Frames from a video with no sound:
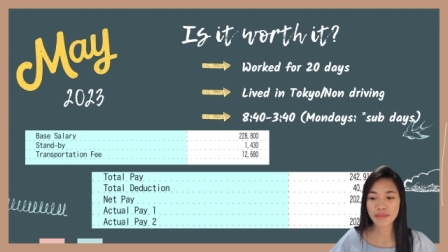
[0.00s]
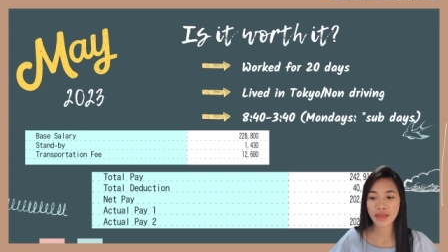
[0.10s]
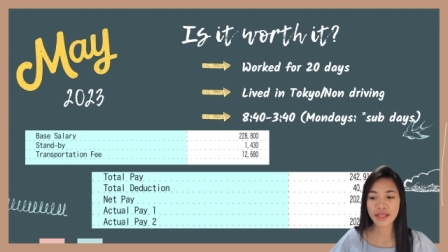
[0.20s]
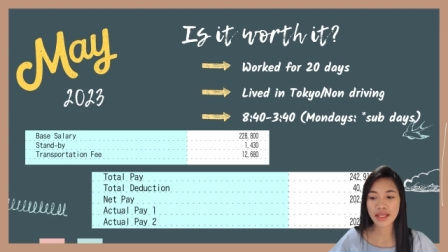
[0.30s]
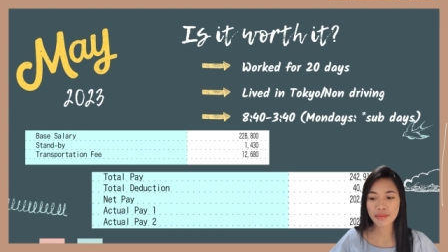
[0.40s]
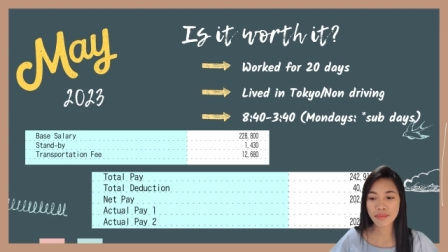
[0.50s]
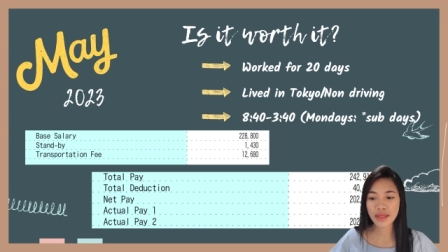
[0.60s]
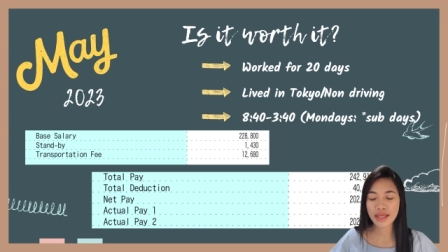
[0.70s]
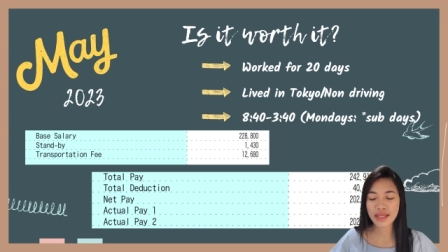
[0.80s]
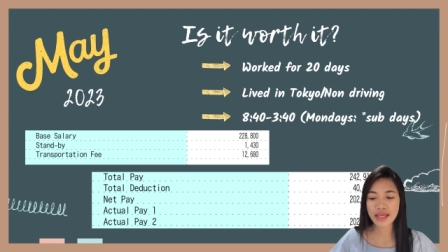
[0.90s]
My net
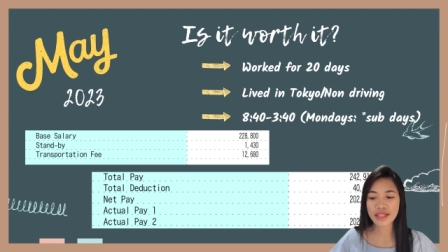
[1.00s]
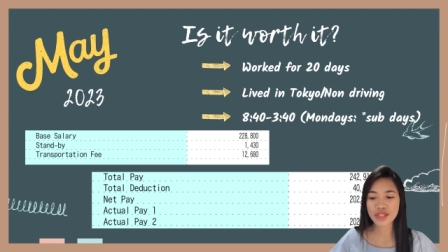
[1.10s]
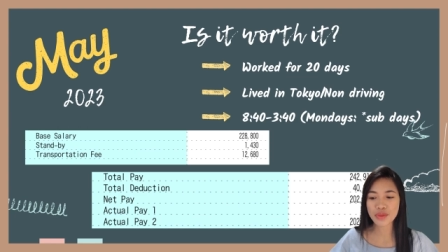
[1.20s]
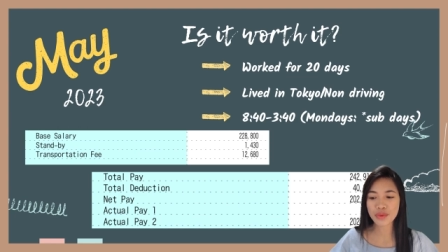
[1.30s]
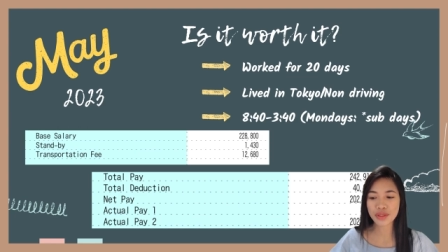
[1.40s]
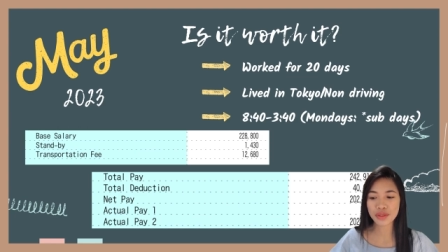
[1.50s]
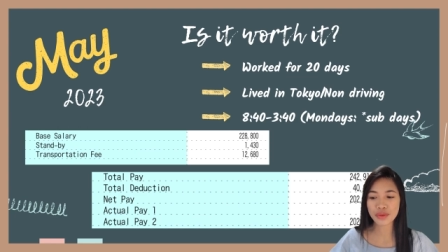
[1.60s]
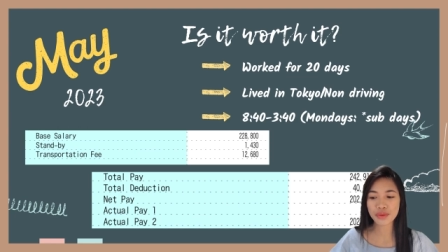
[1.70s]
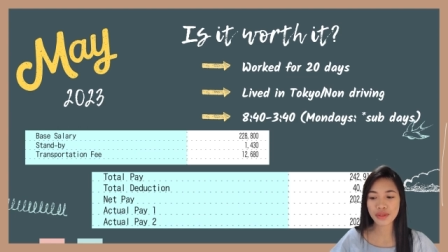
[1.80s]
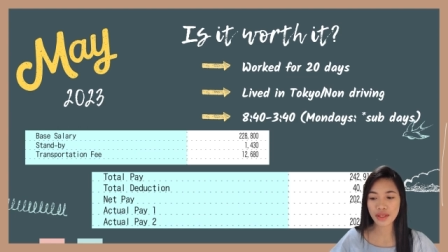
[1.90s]
pay is two hundred
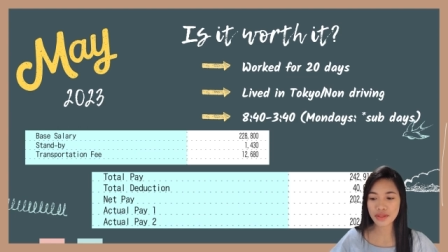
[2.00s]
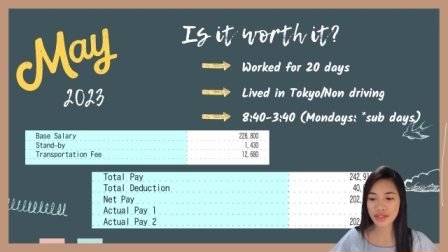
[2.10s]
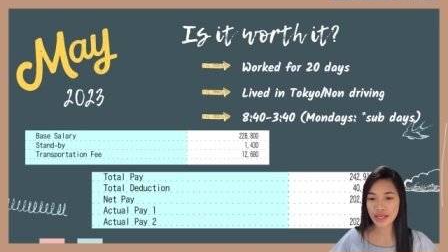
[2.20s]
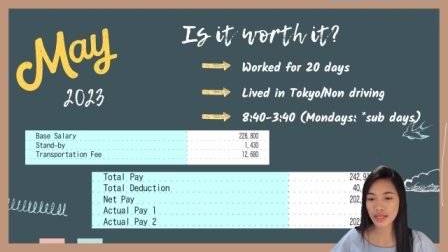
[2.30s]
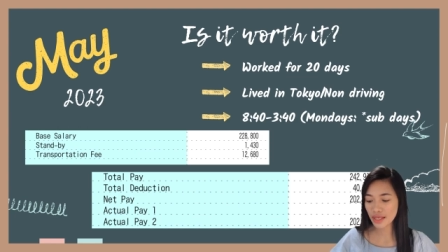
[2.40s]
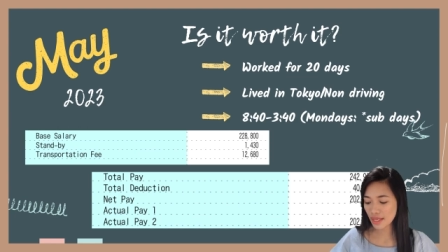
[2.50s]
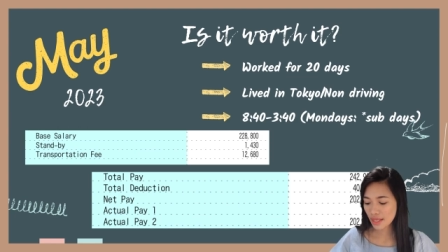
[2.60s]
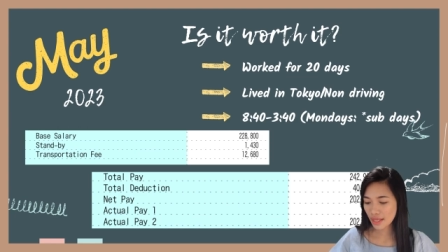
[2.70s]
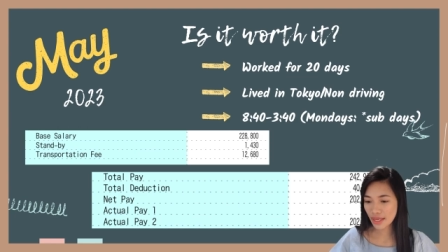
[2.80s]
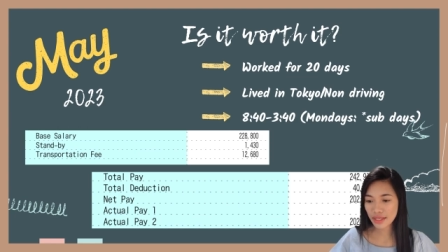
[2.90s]
two thousand
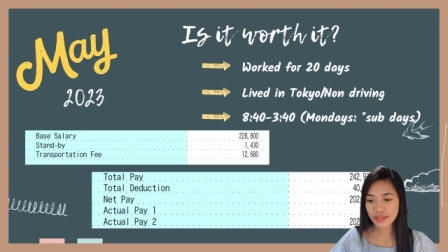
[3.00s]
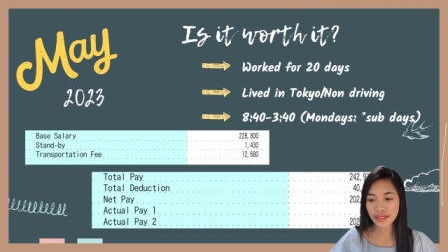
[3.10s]
eight